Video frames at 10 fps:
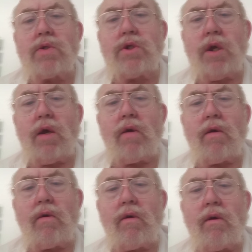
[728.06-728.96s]

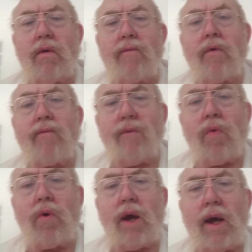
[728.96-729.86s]
chair for
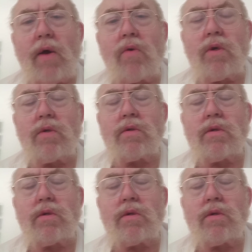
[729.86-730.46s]
4 hours.